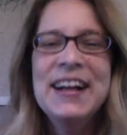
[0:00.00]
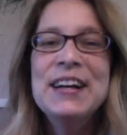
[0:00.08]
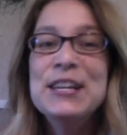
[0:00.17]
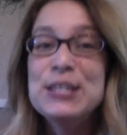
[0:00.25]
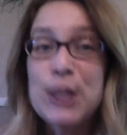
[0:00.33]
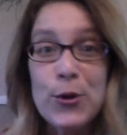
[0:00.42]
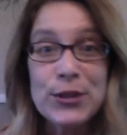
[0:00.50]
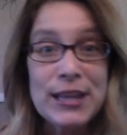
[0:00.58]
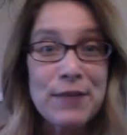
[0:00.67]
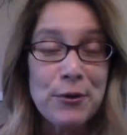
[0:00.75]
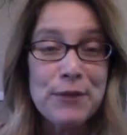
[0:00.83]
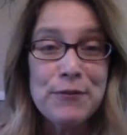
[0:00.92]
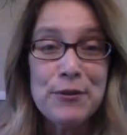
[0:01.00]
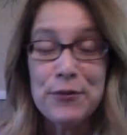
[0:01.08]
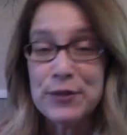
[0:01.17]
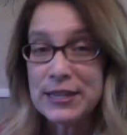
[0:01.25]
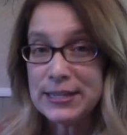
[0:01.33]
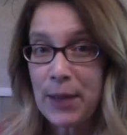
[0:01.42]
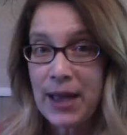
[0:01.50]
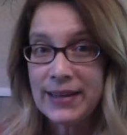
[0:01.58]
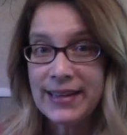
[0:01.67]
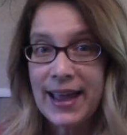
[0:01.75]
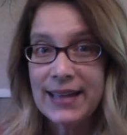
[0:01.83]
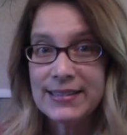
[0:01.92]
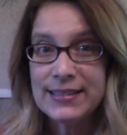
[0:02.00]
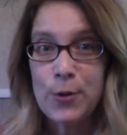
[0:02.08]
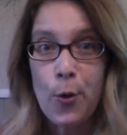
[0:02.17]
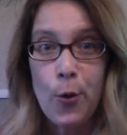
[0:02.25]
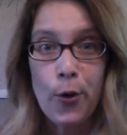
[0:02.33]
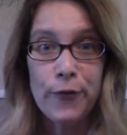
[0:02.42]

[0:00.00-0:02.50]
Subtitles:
So leave a review for this podcast or